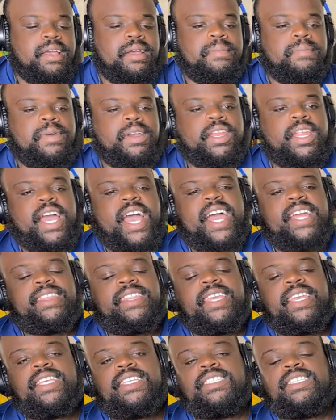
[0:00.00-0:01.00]
but I
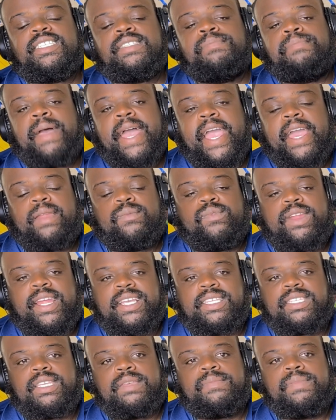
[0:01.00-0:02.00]
think it's just bad when I
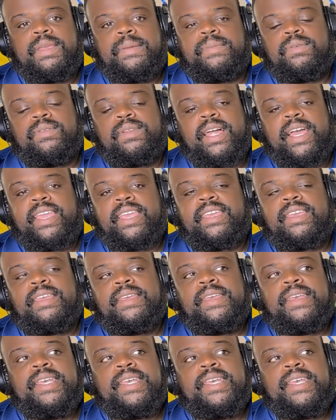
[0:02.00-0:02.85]
see people like